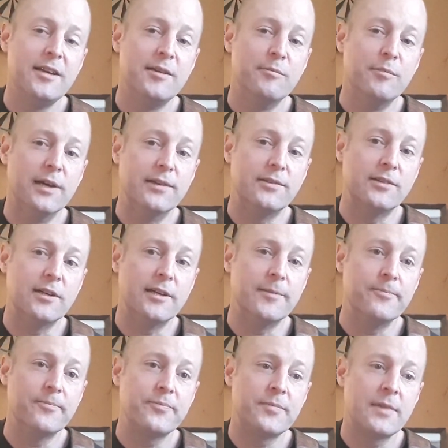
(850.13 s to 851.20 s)
But
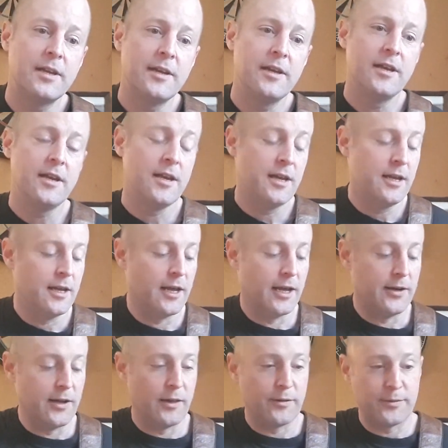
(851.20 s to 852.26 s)

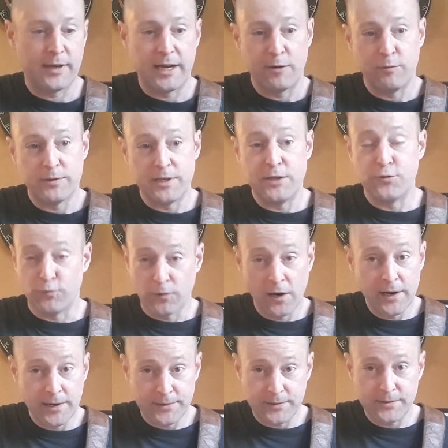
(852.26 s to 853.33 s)
another thing with these
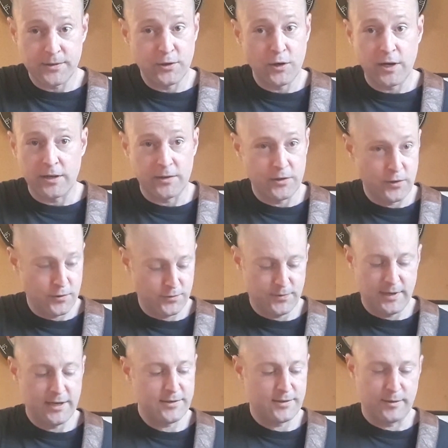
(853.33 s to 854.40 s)
runs is you can use
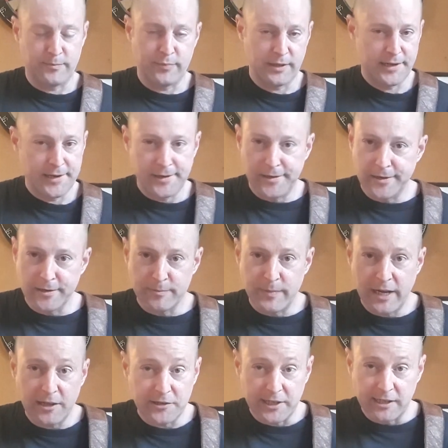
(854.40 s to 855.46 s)
these to play your
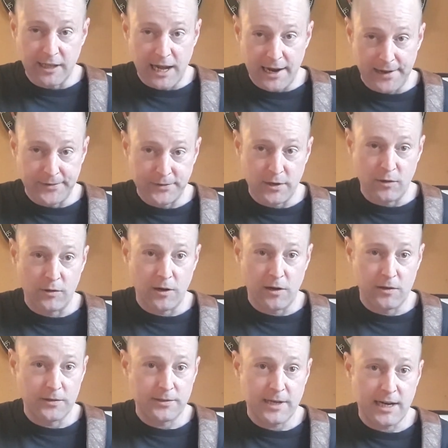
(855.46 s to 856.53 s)
melody lines on all
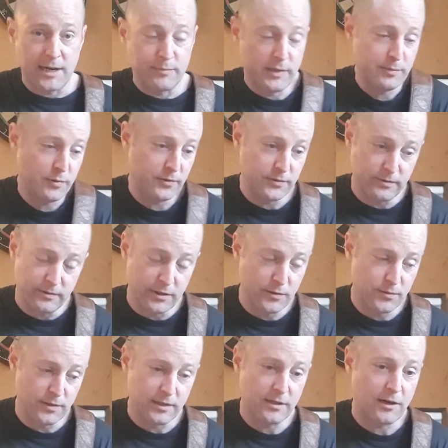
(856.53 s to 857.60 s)
the time. People
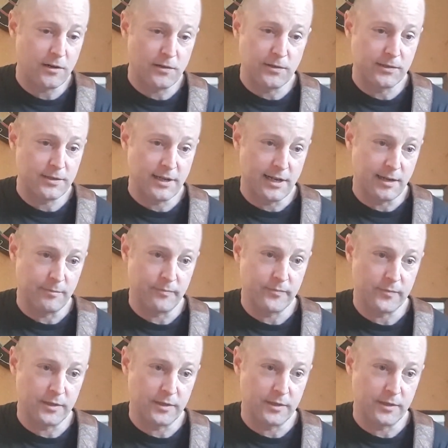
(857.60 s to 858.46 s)
use it all the time.